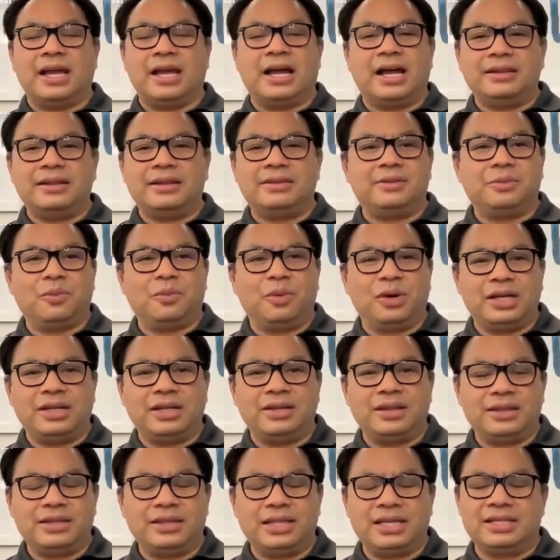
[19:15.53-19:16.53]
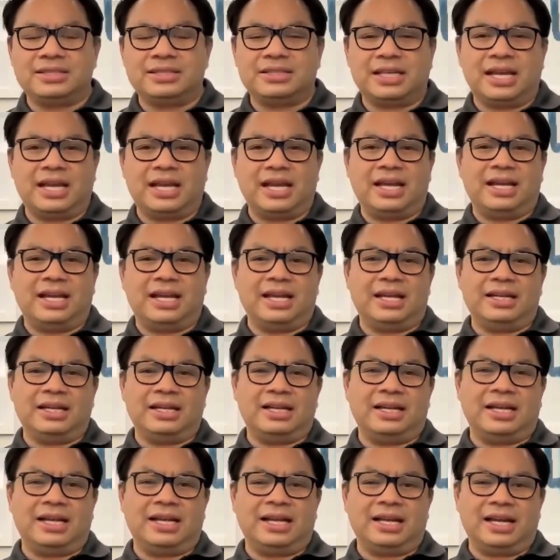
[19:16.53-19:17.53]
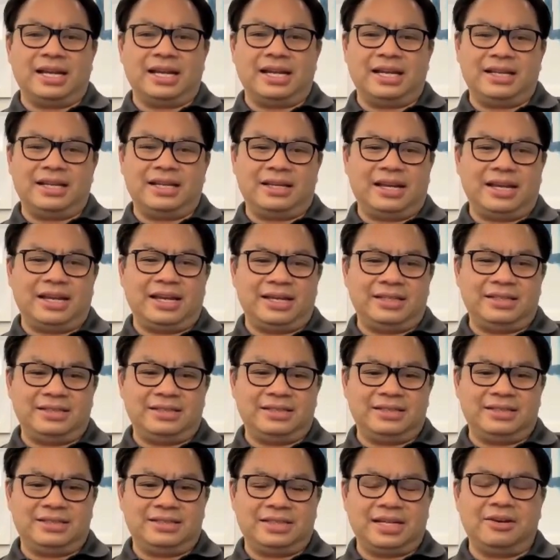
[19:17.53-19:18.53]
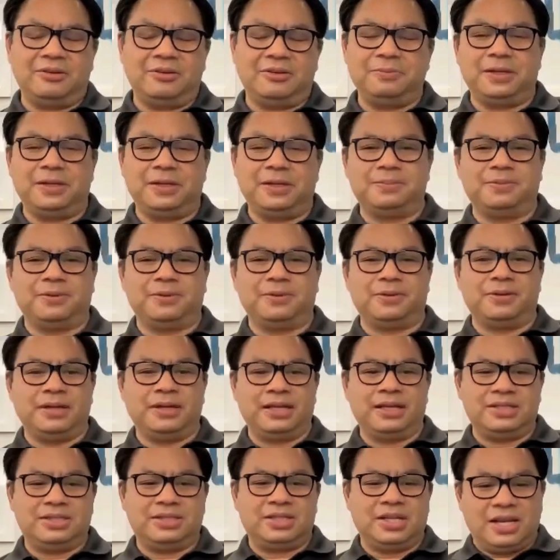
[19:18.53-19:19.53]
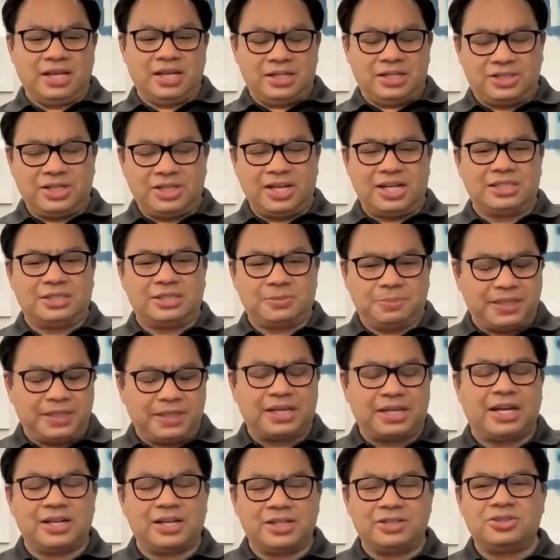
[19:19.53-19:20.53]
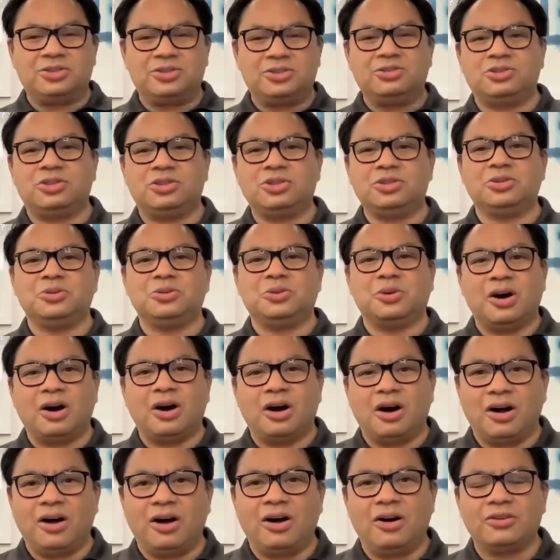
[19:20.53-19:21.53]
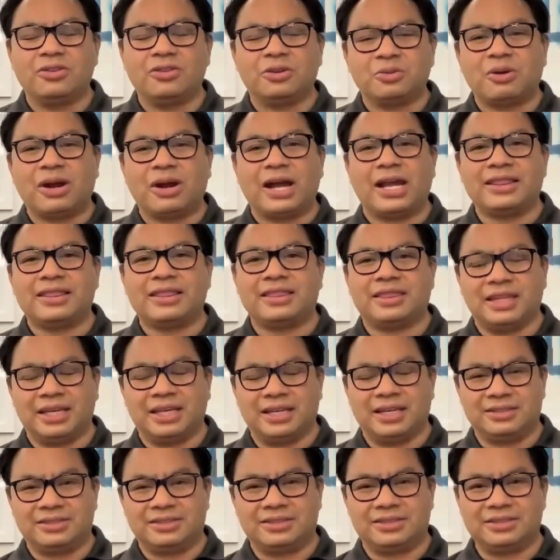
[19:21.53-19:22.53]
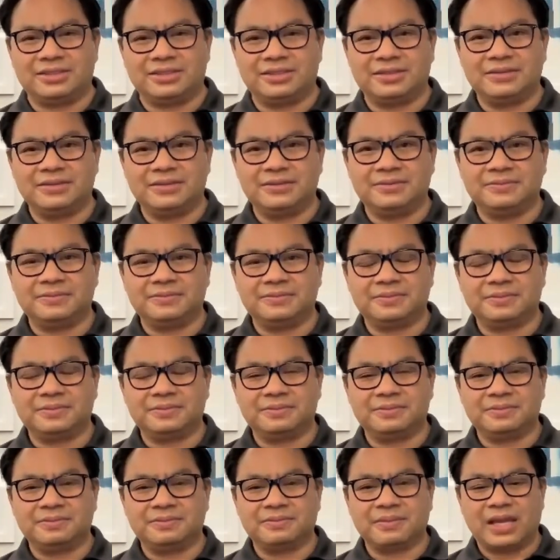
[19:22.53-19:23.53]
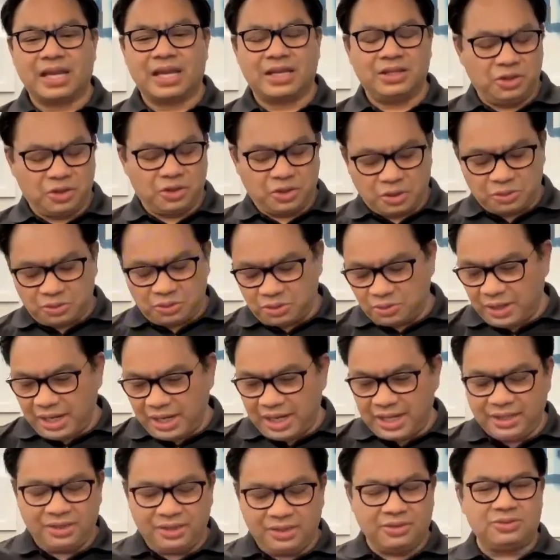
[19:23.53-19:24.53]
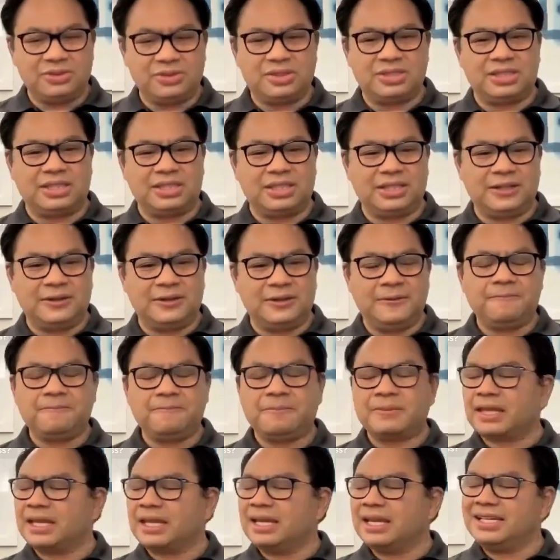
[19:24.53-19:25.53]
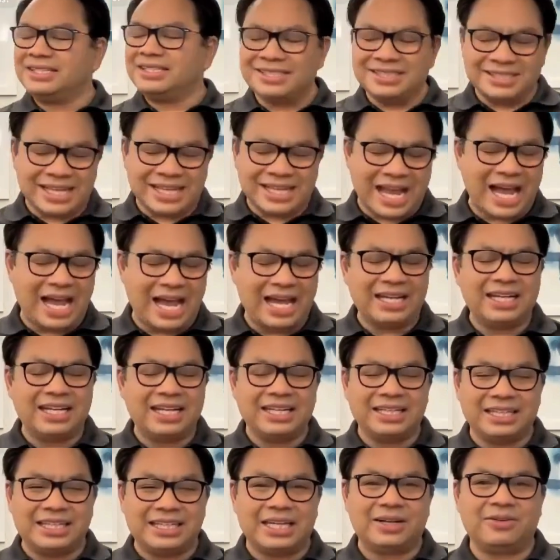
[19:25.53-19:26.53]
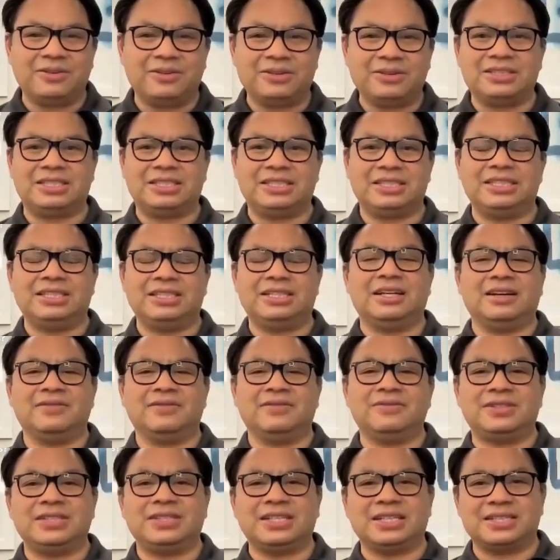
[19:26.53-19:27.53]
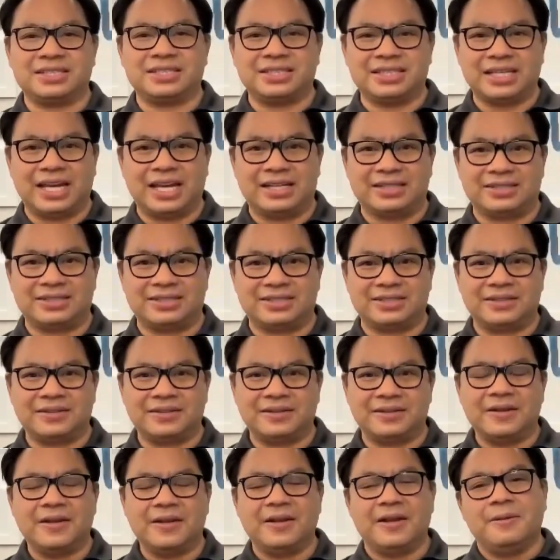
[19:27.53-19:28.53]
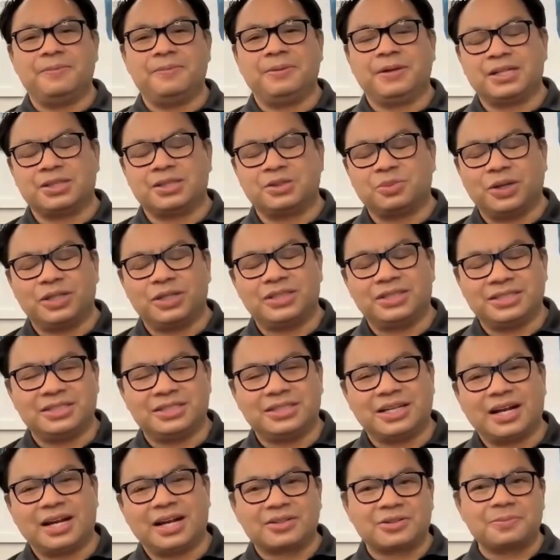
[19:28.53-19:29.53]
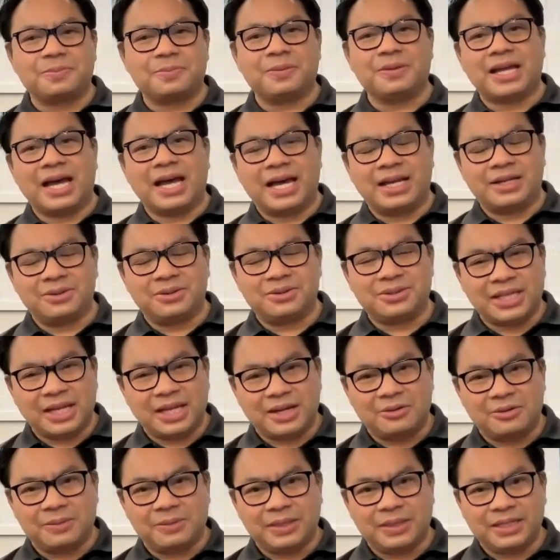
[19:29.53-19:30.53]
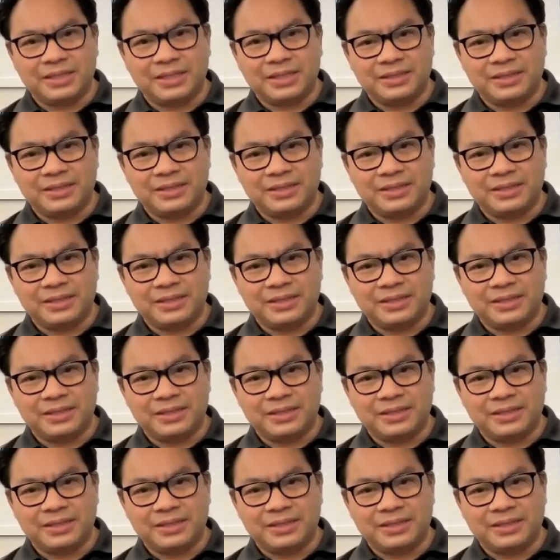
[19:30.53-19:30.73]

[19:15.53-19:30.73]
One of the things I tell people is just because you do all the right things and you go through A through Z is not a guarantee of success. Because what did Dr. Bonato tell me?